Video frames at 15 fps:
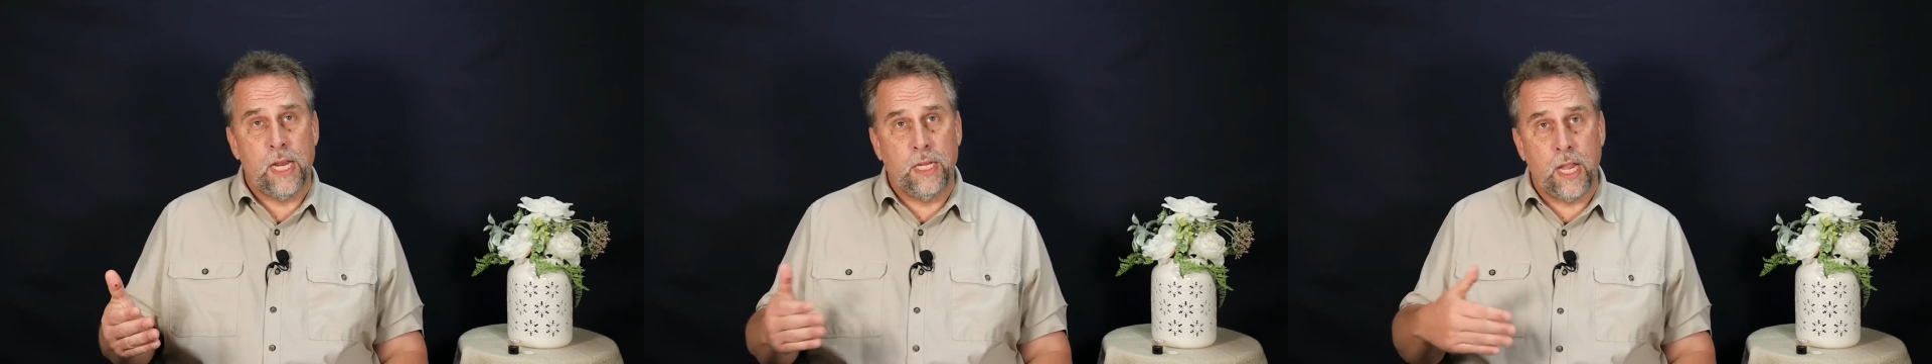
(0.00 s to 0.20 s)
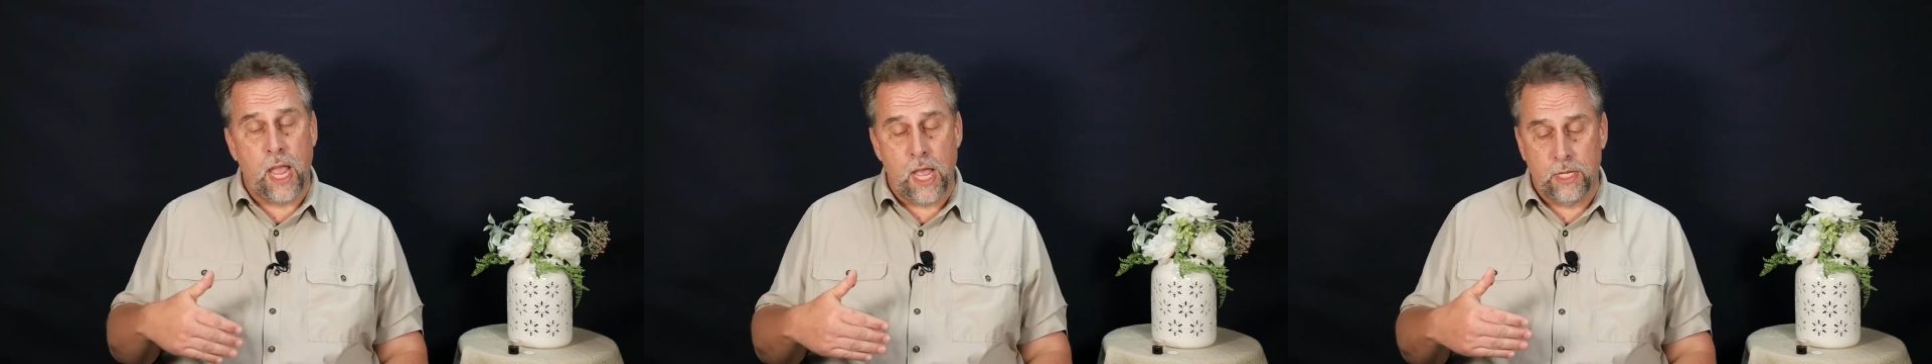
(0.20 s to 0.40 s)

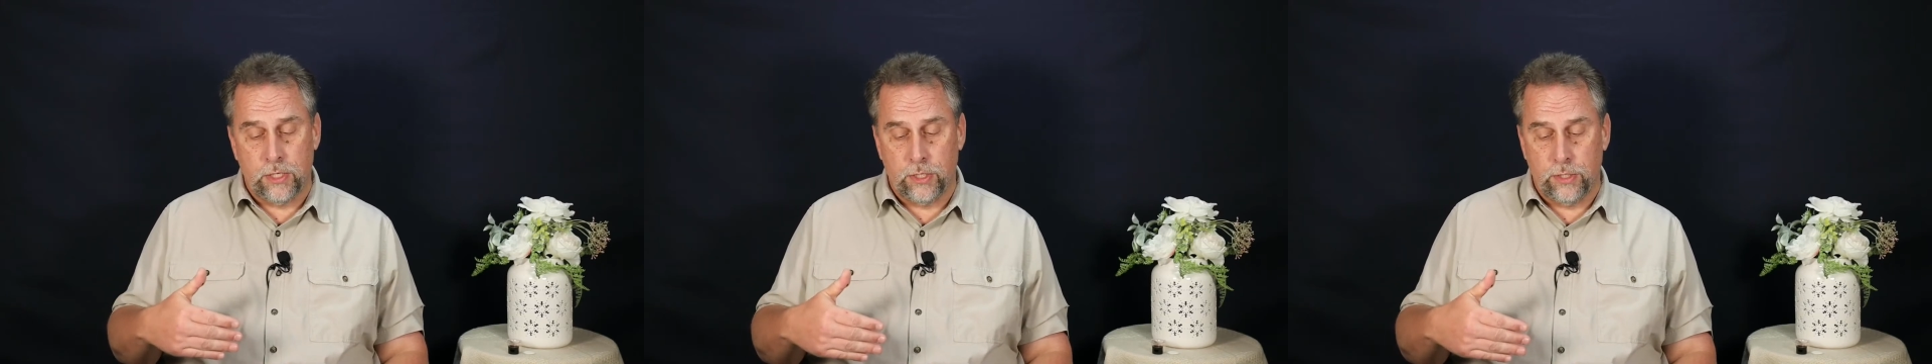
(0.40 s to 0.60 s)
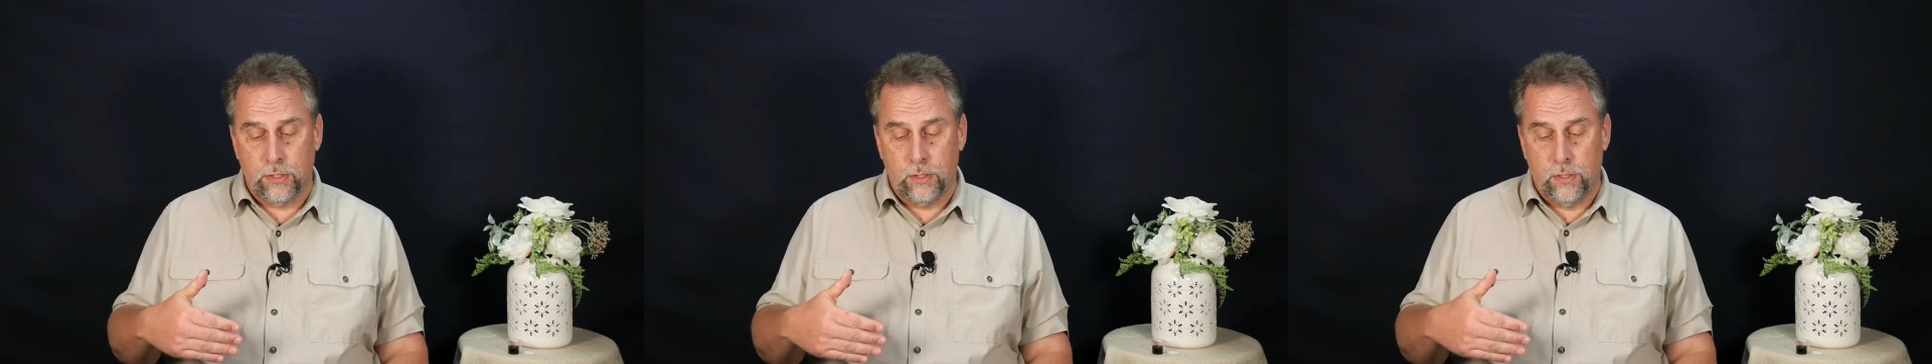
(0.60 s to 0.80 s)

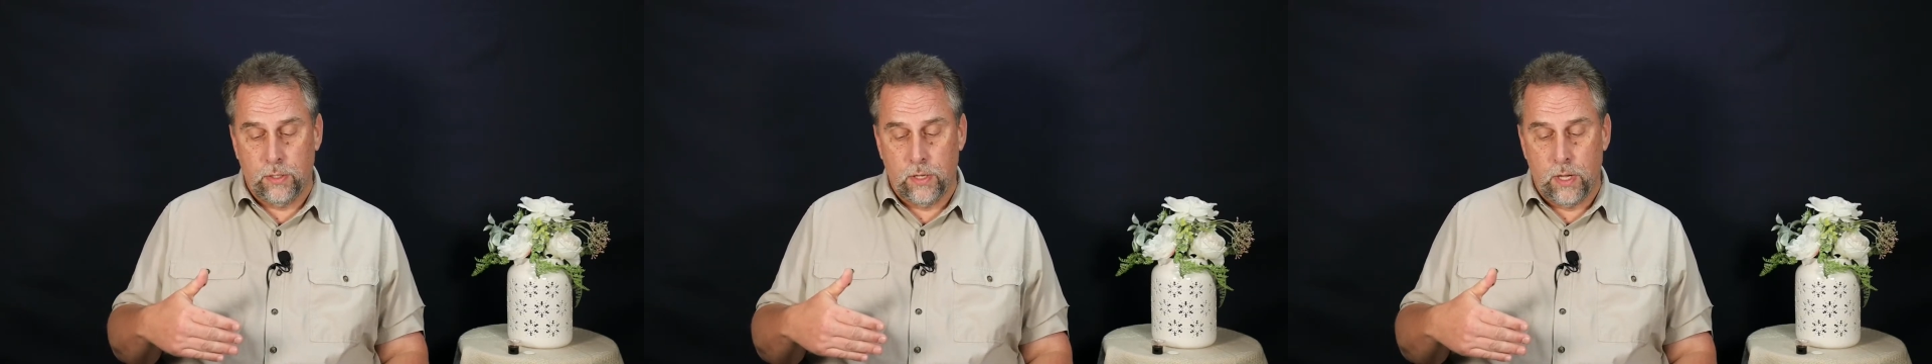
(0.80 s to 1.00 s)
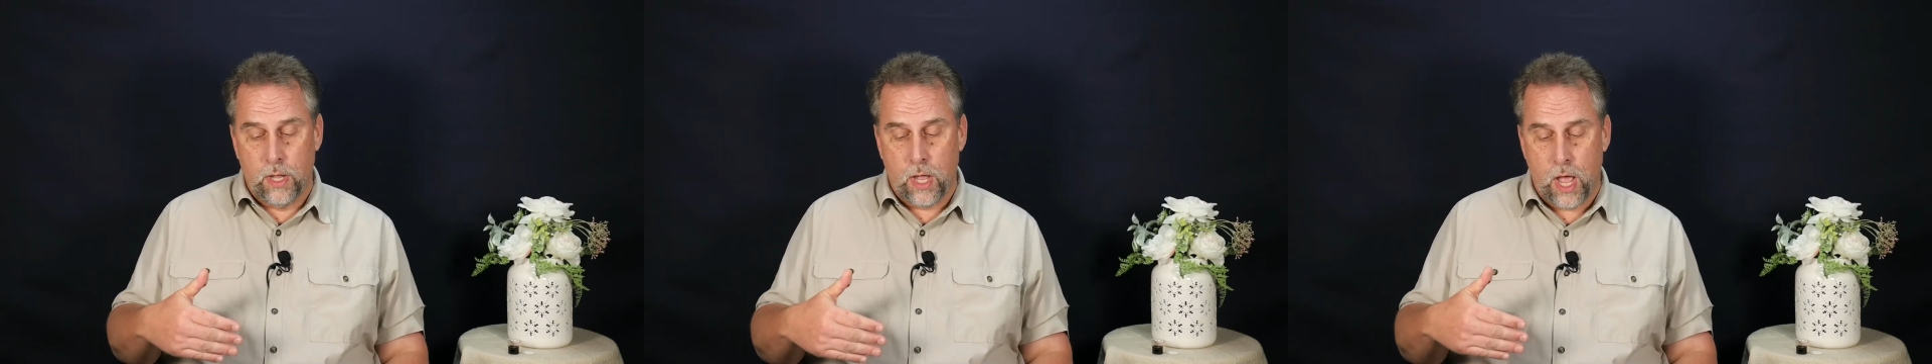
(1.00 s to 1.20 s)
God's
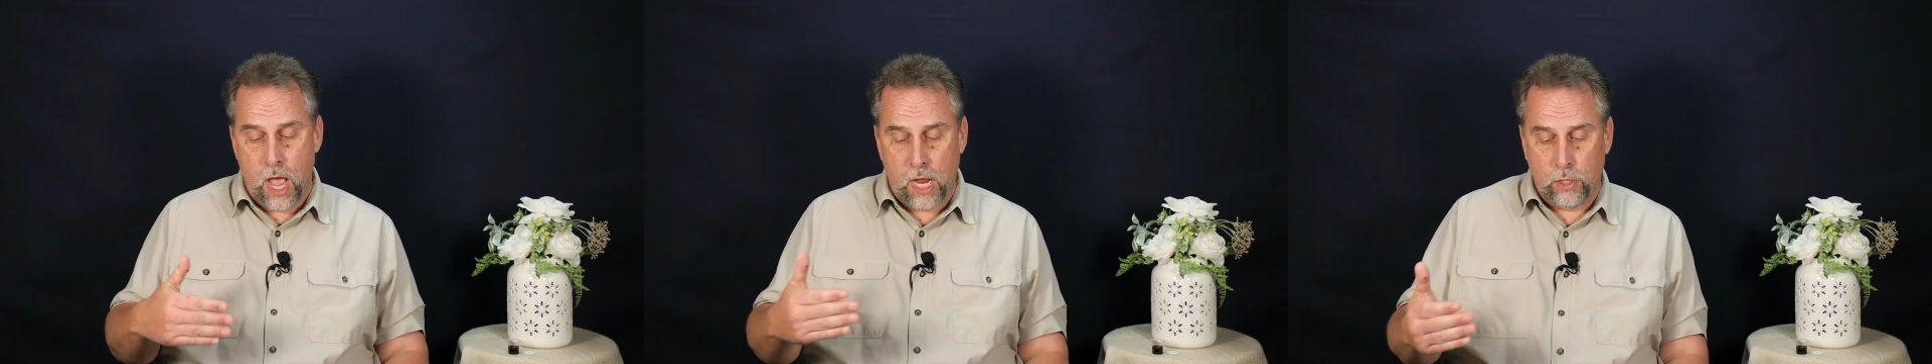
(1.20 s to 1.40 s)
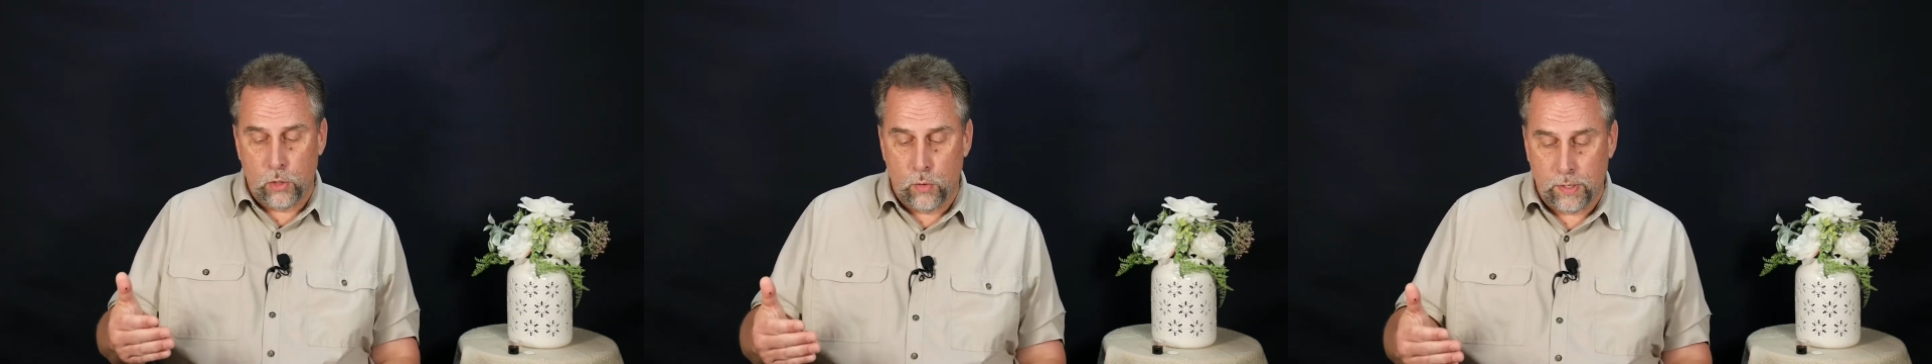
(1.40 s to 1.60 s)

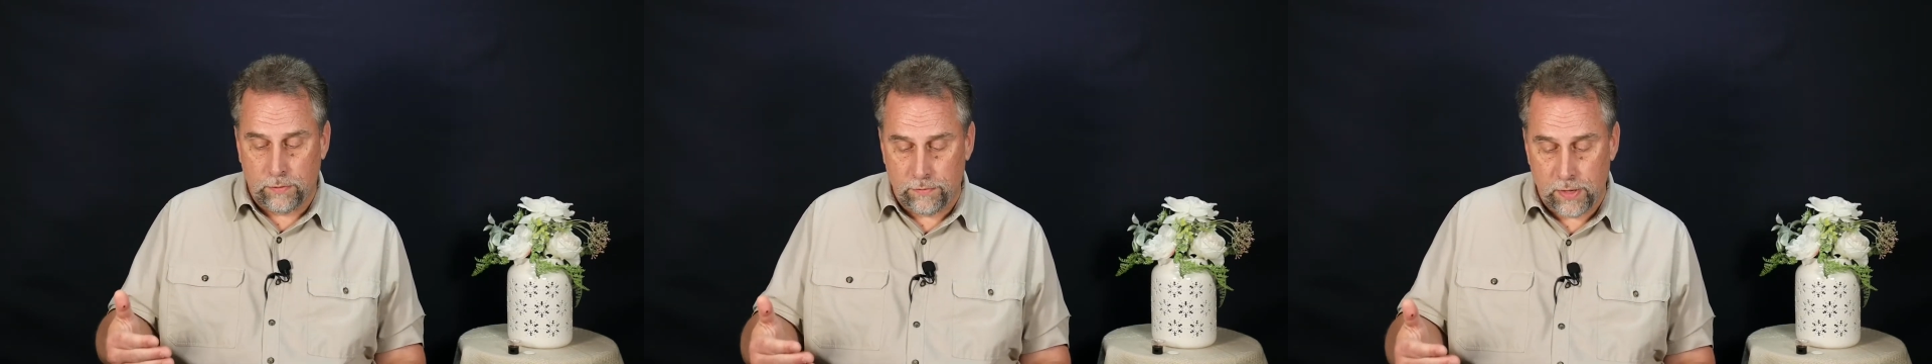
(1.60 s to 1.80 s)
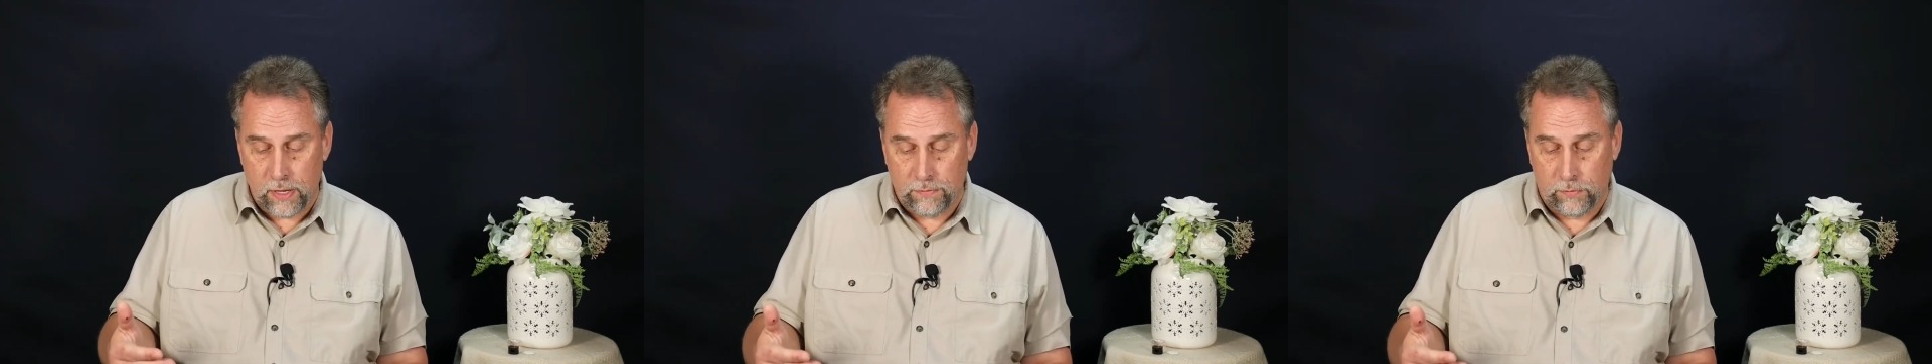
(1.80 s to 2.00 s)
ongoing
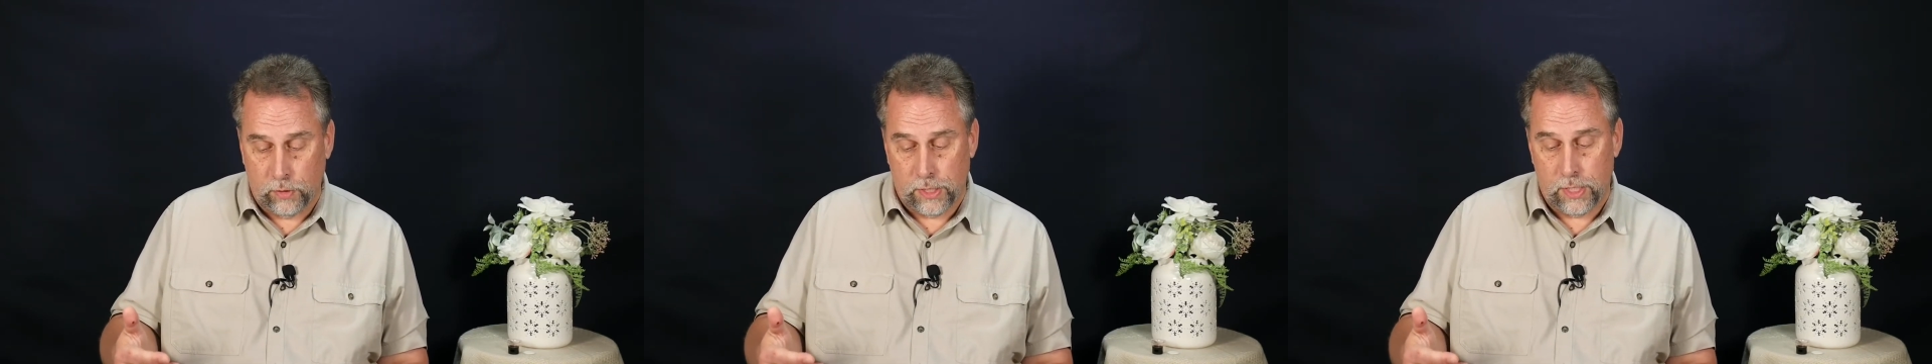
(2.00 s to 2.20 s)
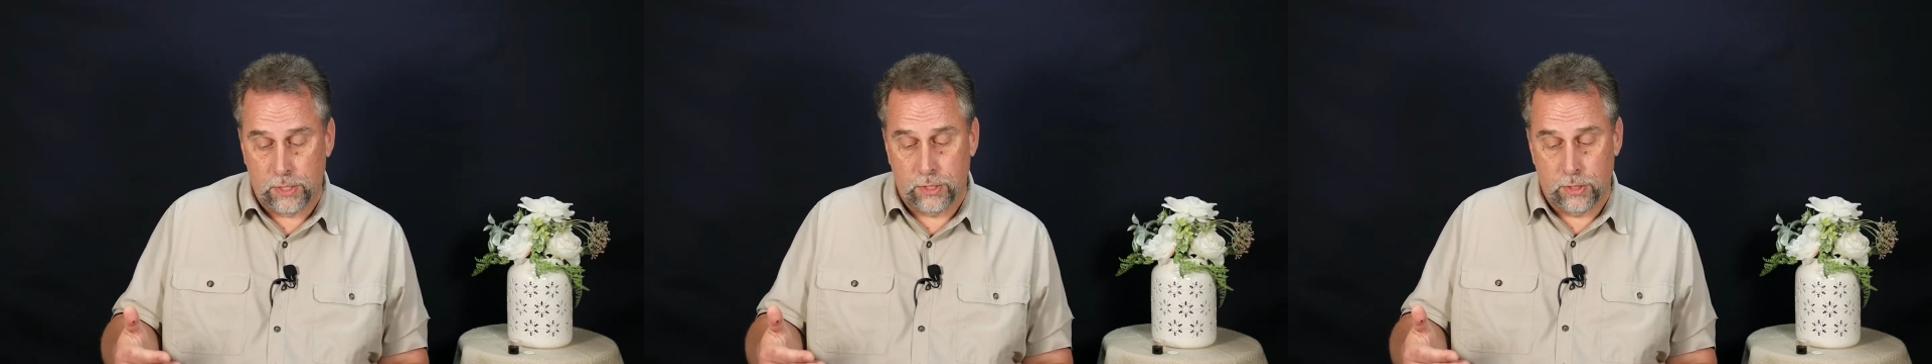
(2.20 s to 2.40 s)

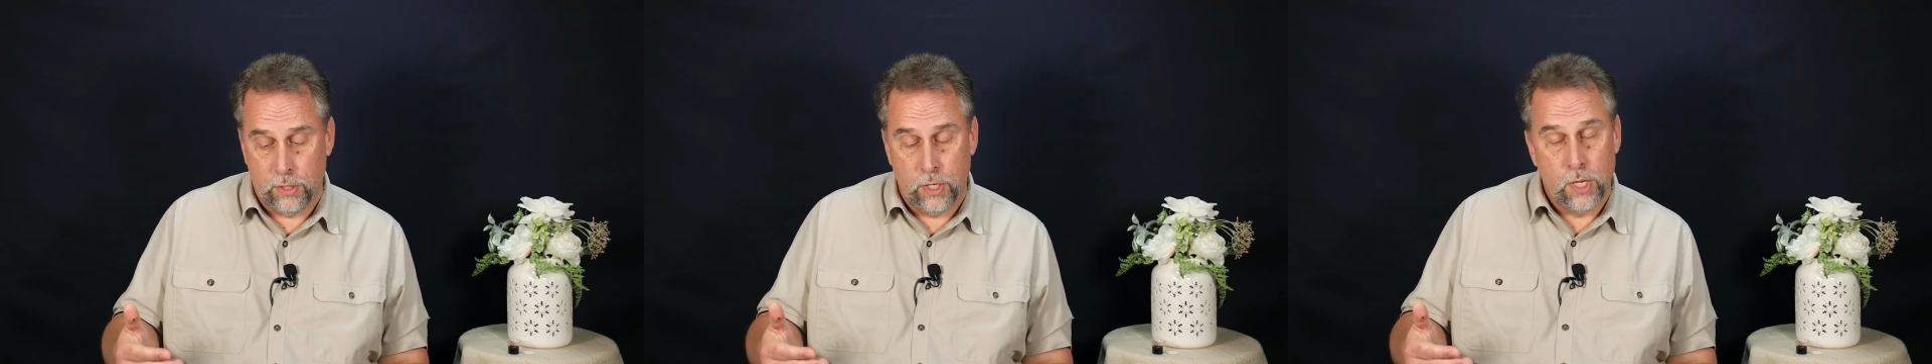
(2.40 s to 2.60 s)
faithfulness,